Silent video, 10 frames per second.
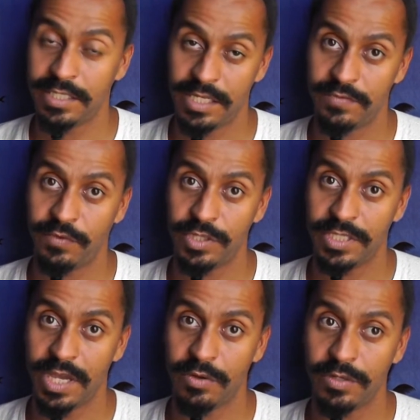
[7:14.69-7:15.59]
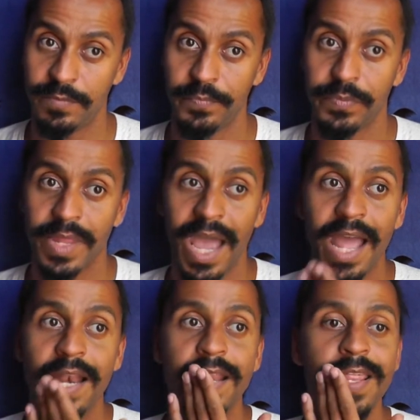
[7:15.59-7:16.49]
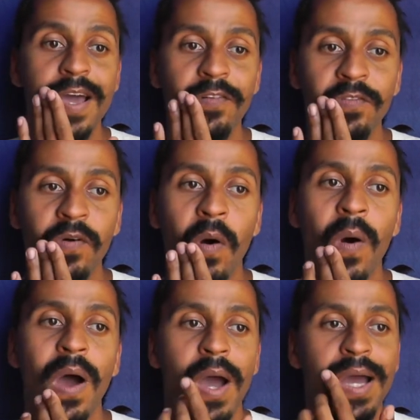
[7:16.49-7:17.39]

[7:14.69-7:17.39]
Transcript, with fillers: chest voice sound. And therefore,